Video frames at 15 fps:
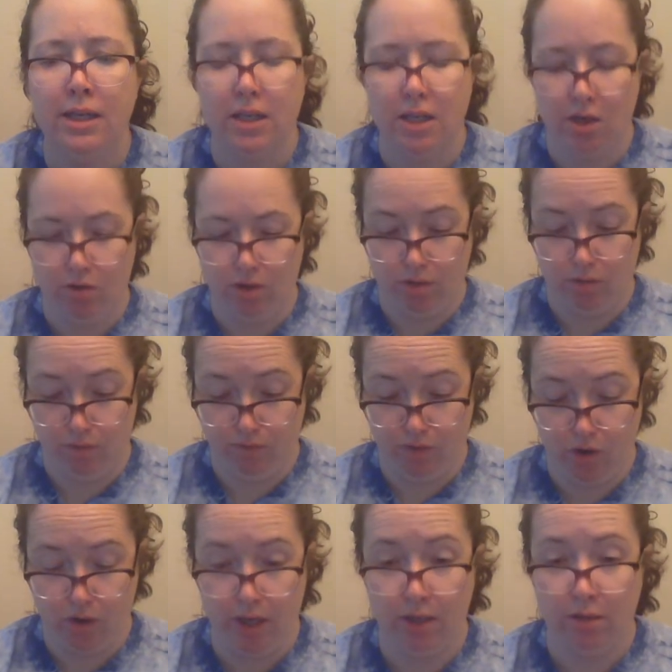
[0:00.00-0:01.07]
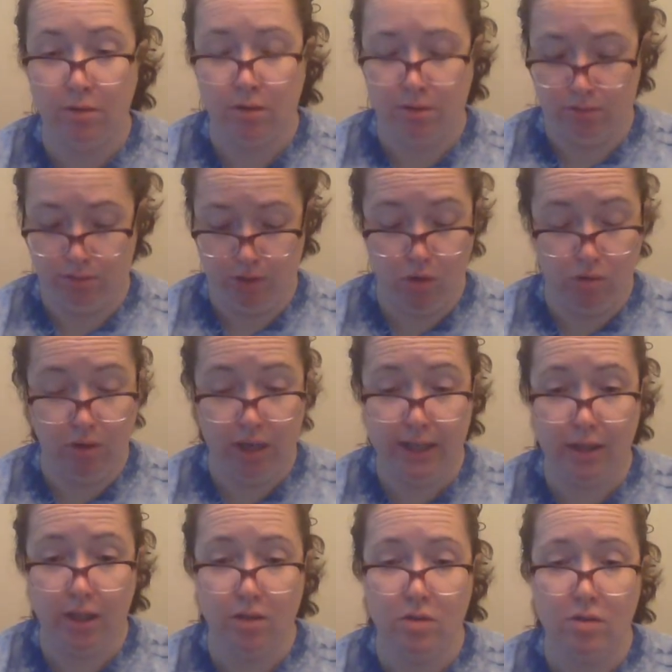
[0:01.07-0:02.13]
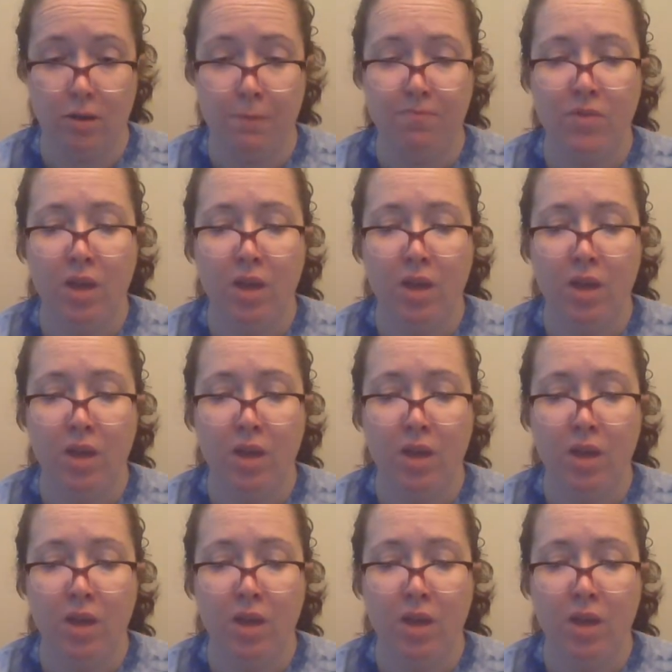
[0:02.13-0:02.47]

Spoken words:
yelled Uncle Vernon. You don't like that, do you?